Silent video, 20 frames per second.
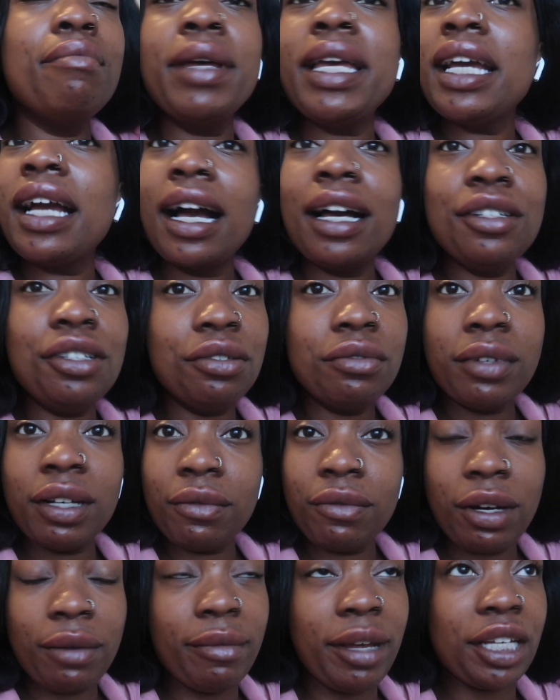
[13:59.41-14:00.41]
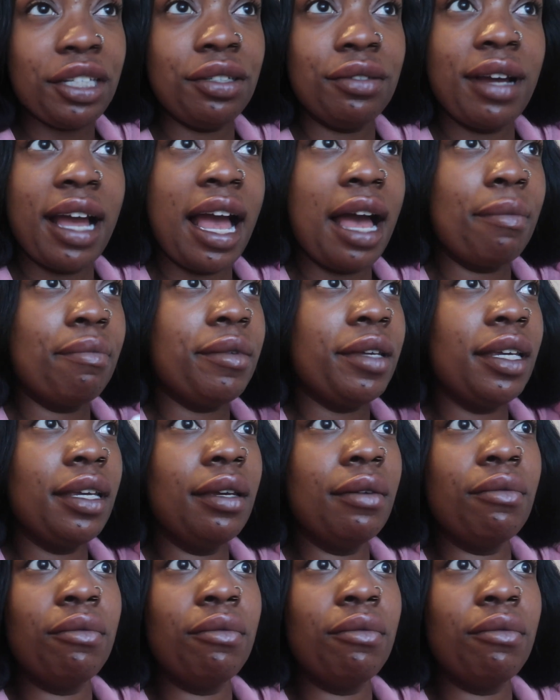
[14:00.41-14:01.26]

big on doing what makes you happy.